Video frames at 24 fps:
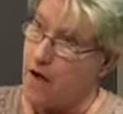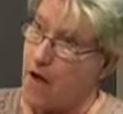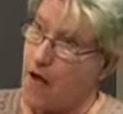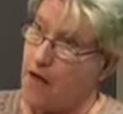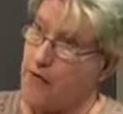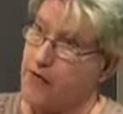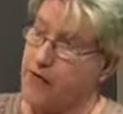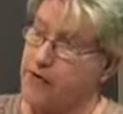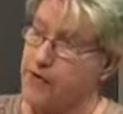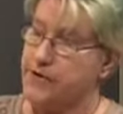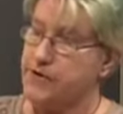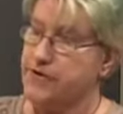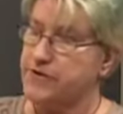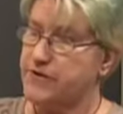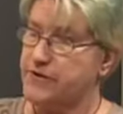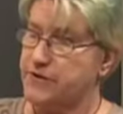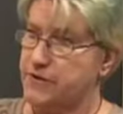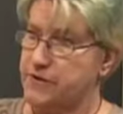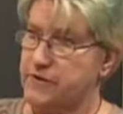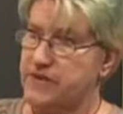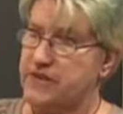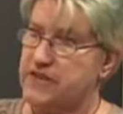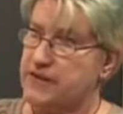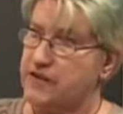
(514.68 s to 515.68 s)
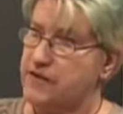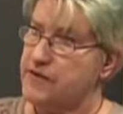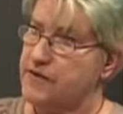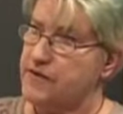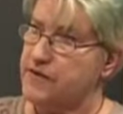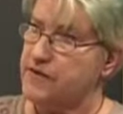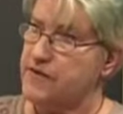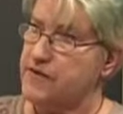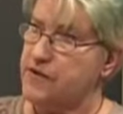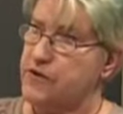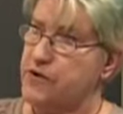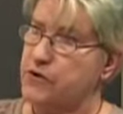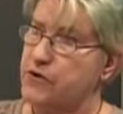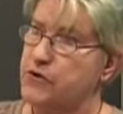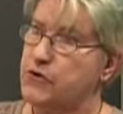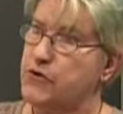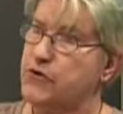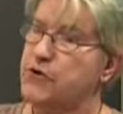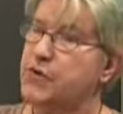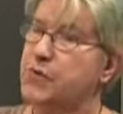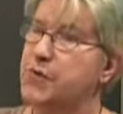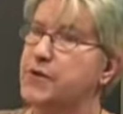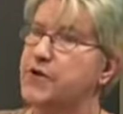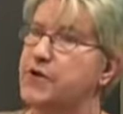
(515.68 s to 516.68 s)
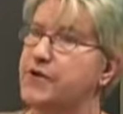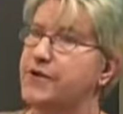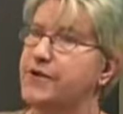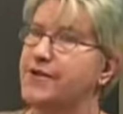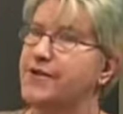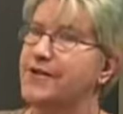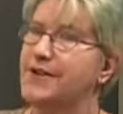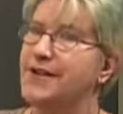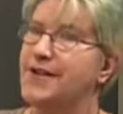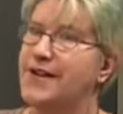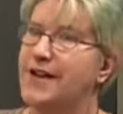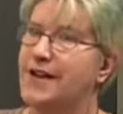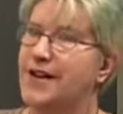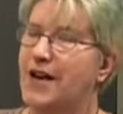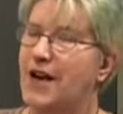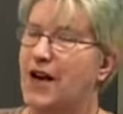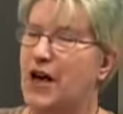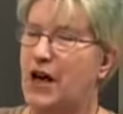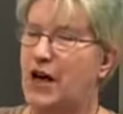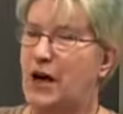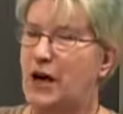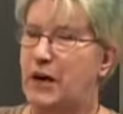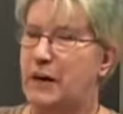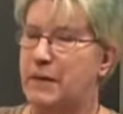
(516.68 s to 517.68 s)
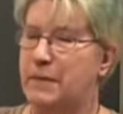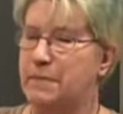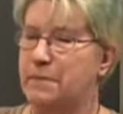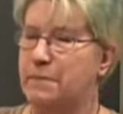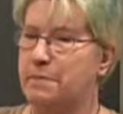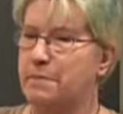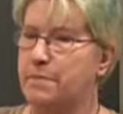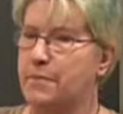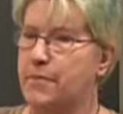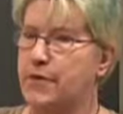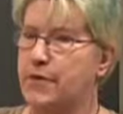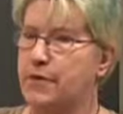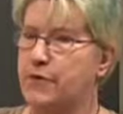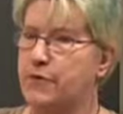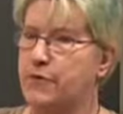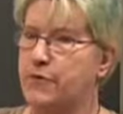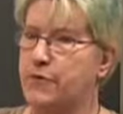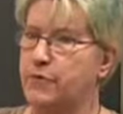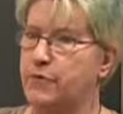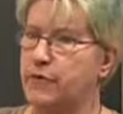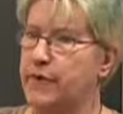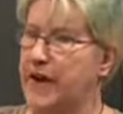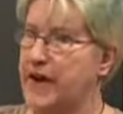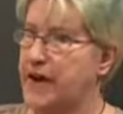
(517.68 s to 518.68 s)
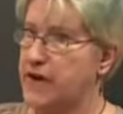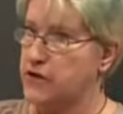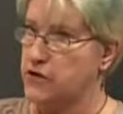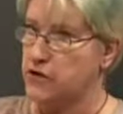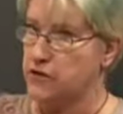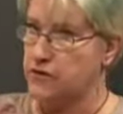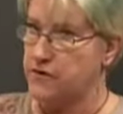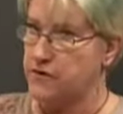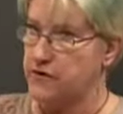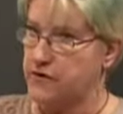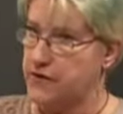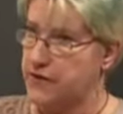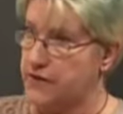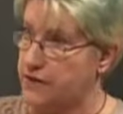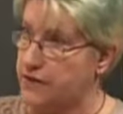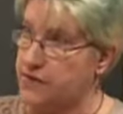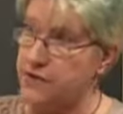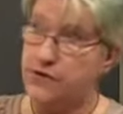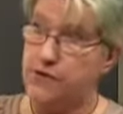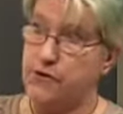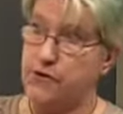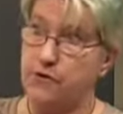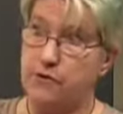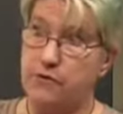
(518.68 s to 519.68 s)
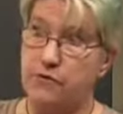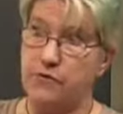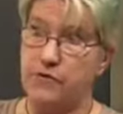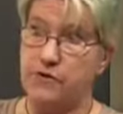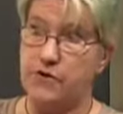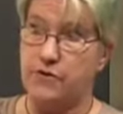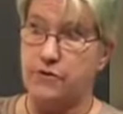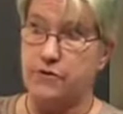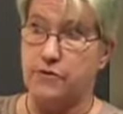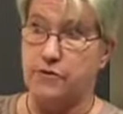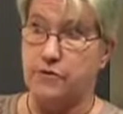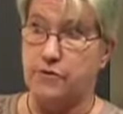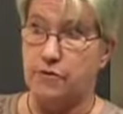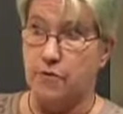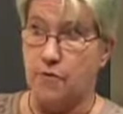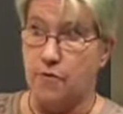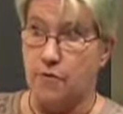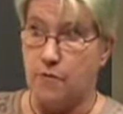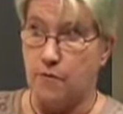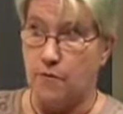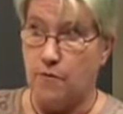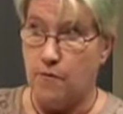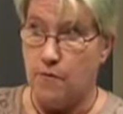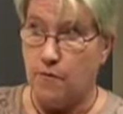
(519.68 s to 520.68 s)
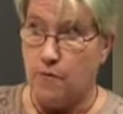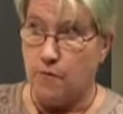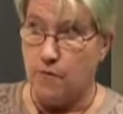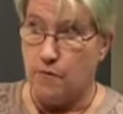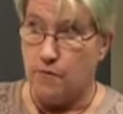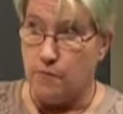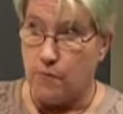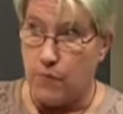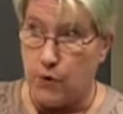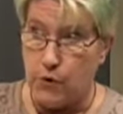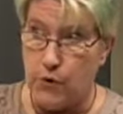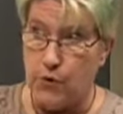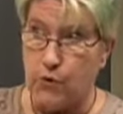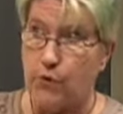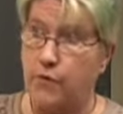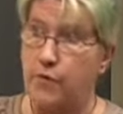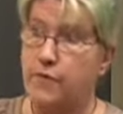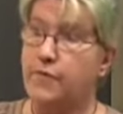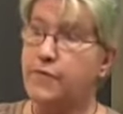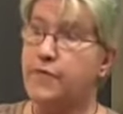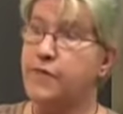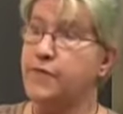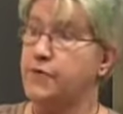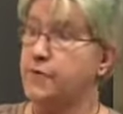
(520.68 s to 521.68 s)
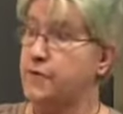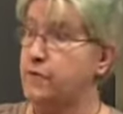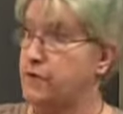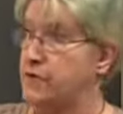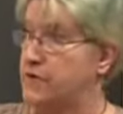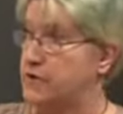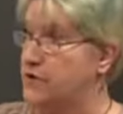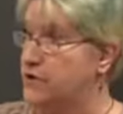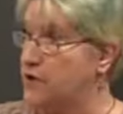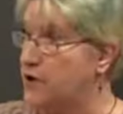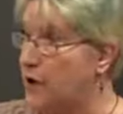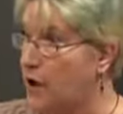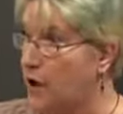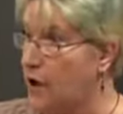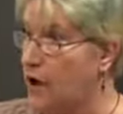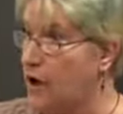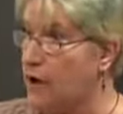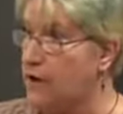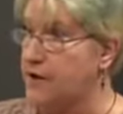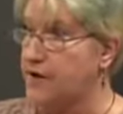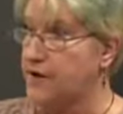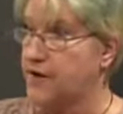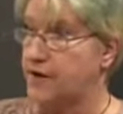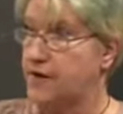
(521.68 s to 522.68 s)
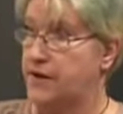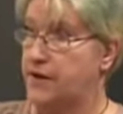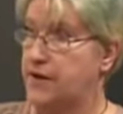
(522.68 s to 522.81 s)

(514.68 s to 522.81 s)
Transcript: There are certain kinds of seizures where you actually continue to move, you can talk.